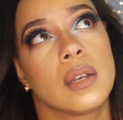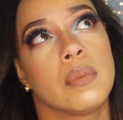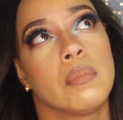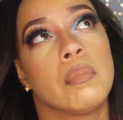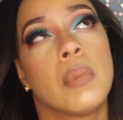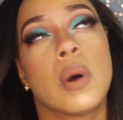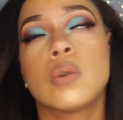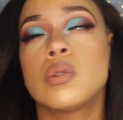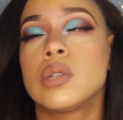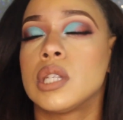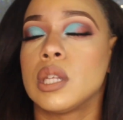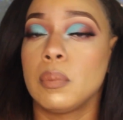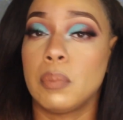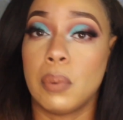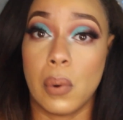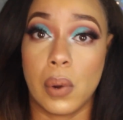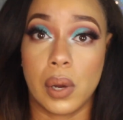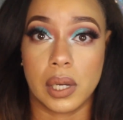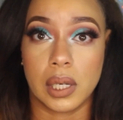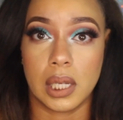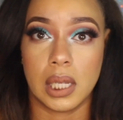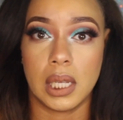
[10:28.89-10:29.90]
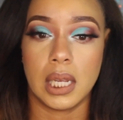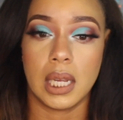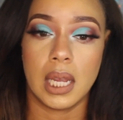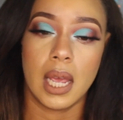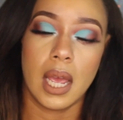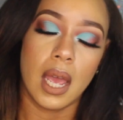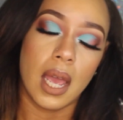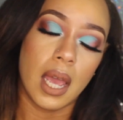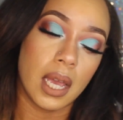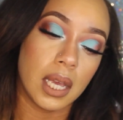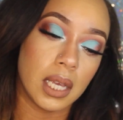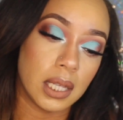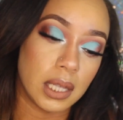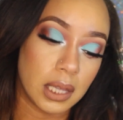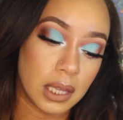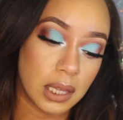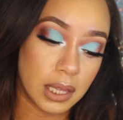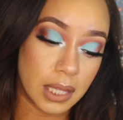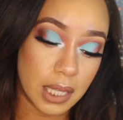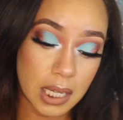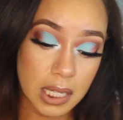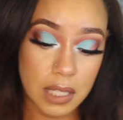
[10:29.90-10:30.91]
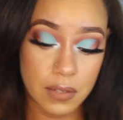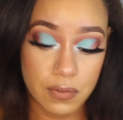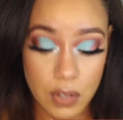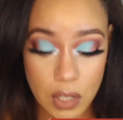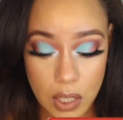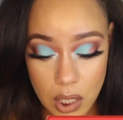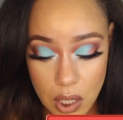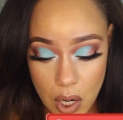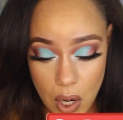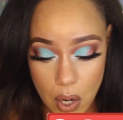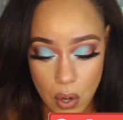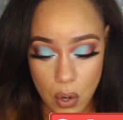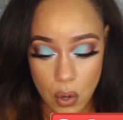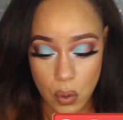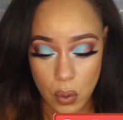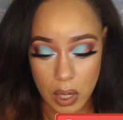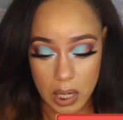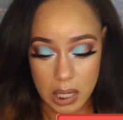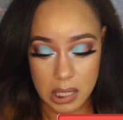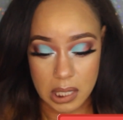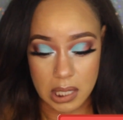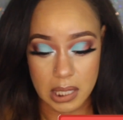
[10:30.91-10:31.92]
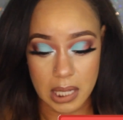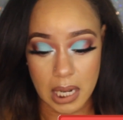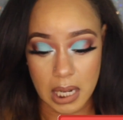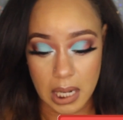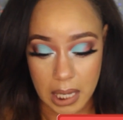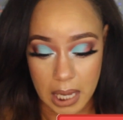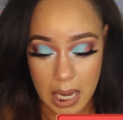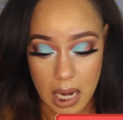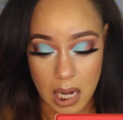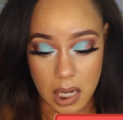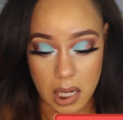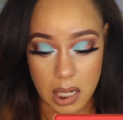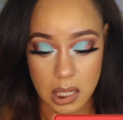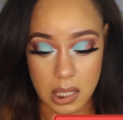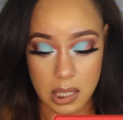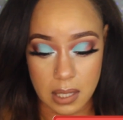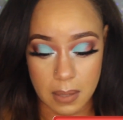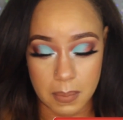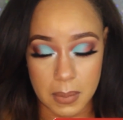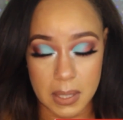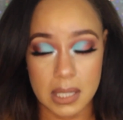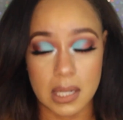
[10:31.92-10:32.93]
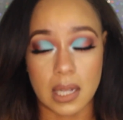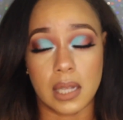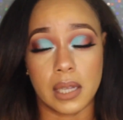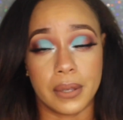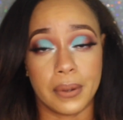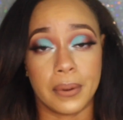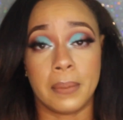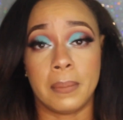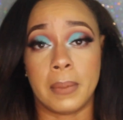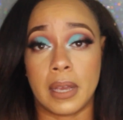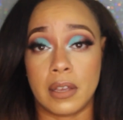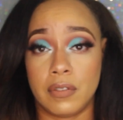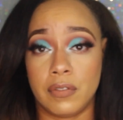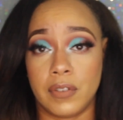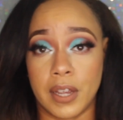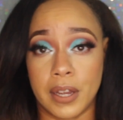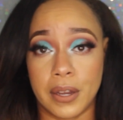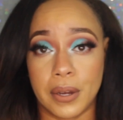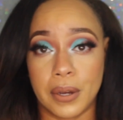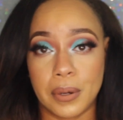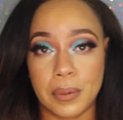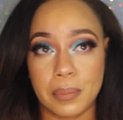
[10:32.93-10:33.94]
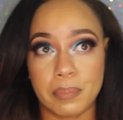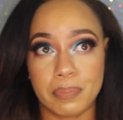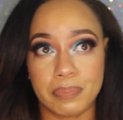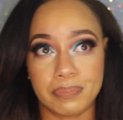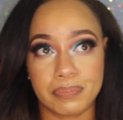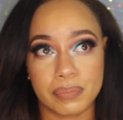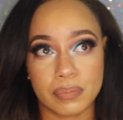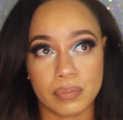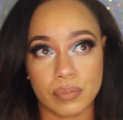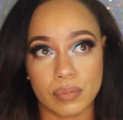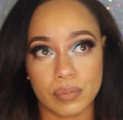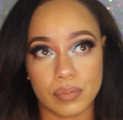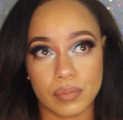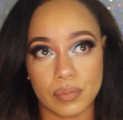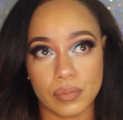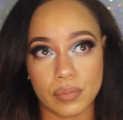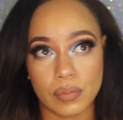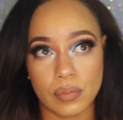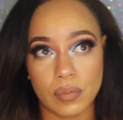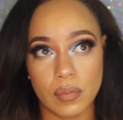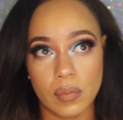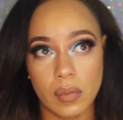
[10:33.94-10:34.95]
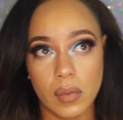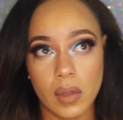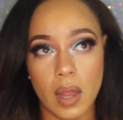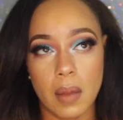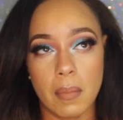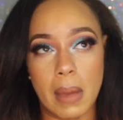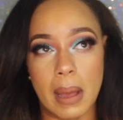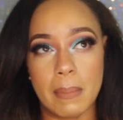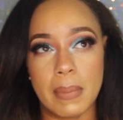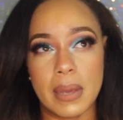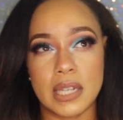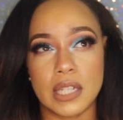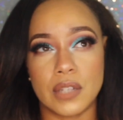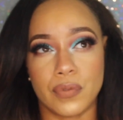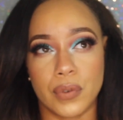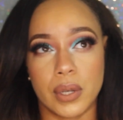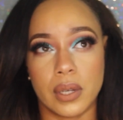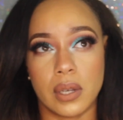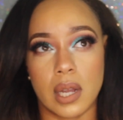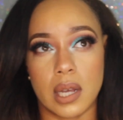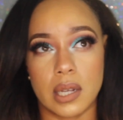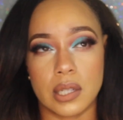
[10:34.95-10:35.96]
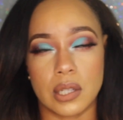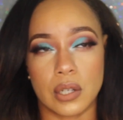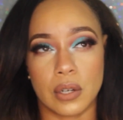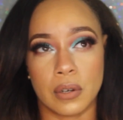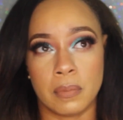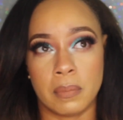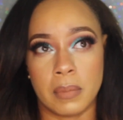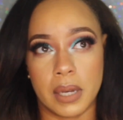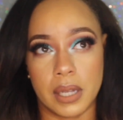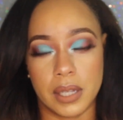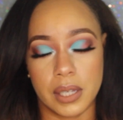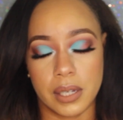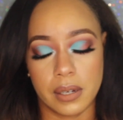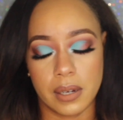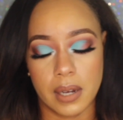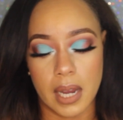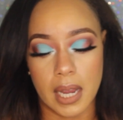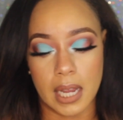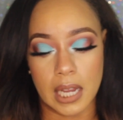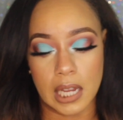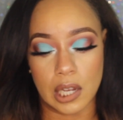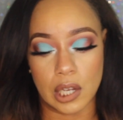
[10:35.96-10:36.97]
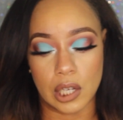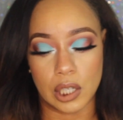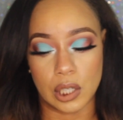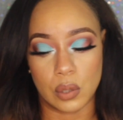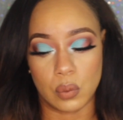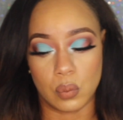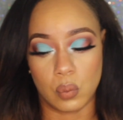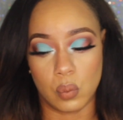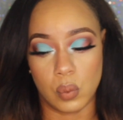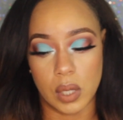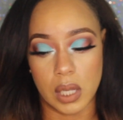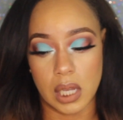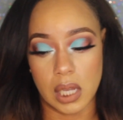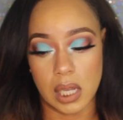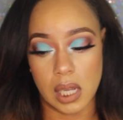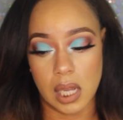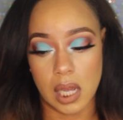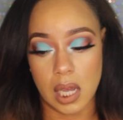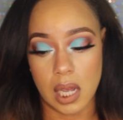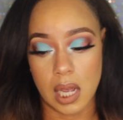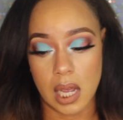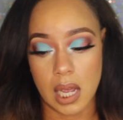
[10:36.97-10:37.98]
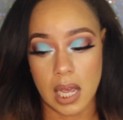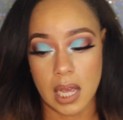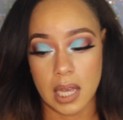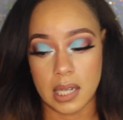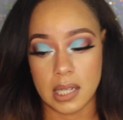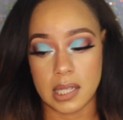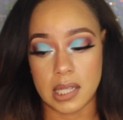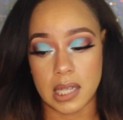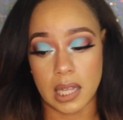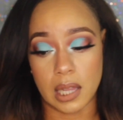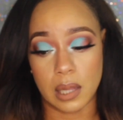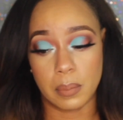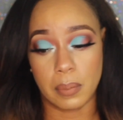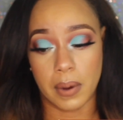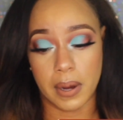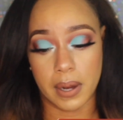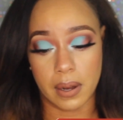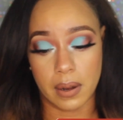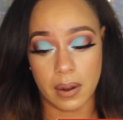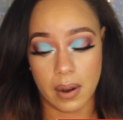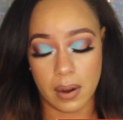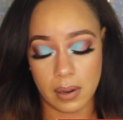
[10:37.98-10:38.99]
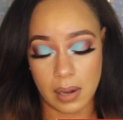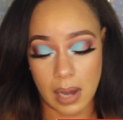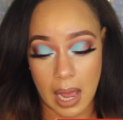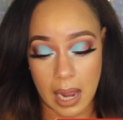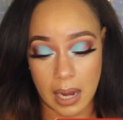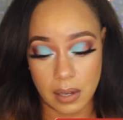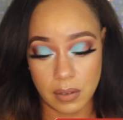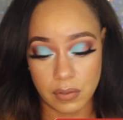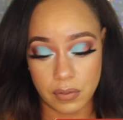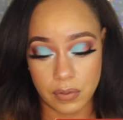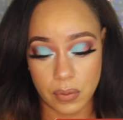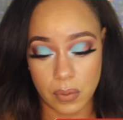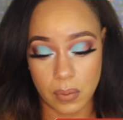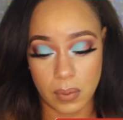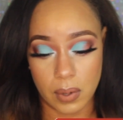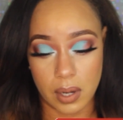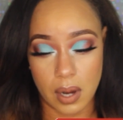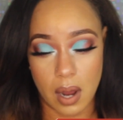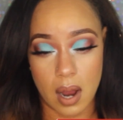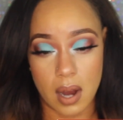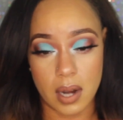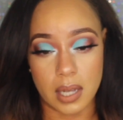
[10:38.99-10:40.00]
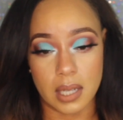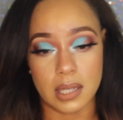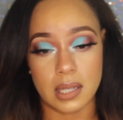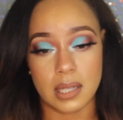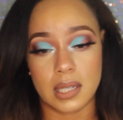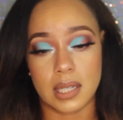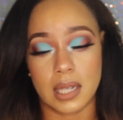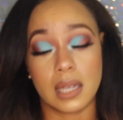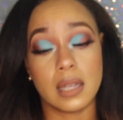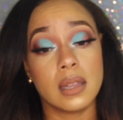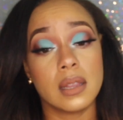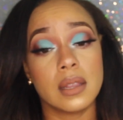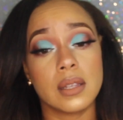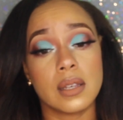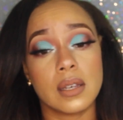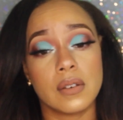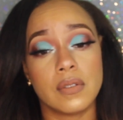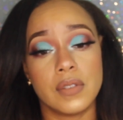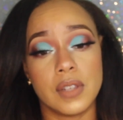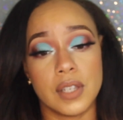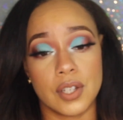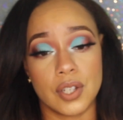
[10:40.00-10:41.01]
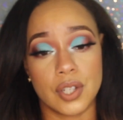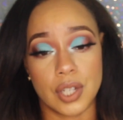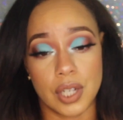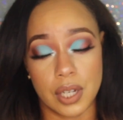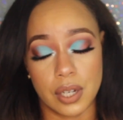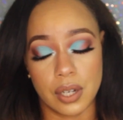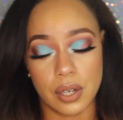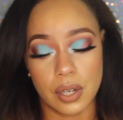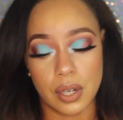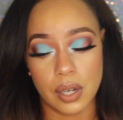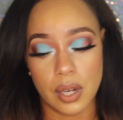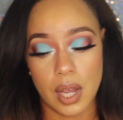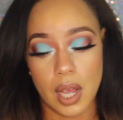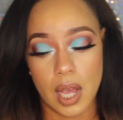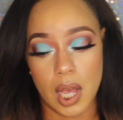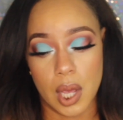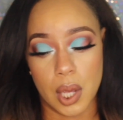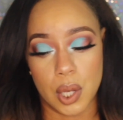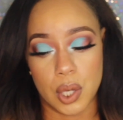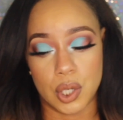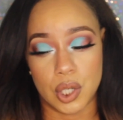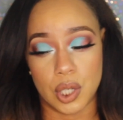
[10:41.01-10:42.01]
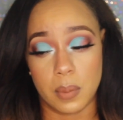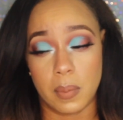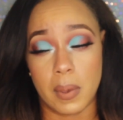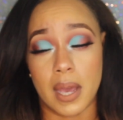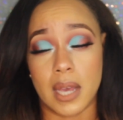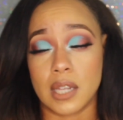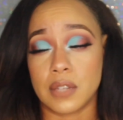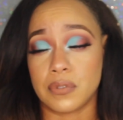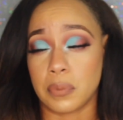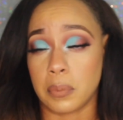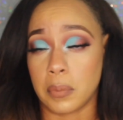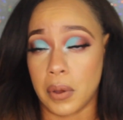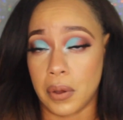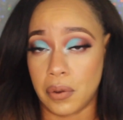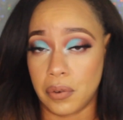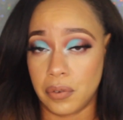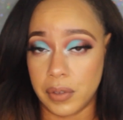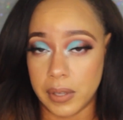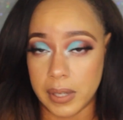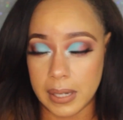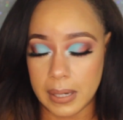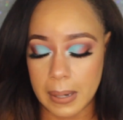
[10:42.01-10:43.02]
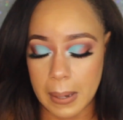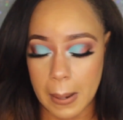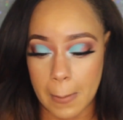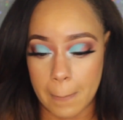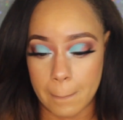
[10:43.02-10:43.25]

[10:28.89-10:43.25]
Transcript: most importantly, this video is dedicated to Miss Clara Mayfair. My best friend lost her mother and we celebrated her life on August 10th of this year. She passed from COVID.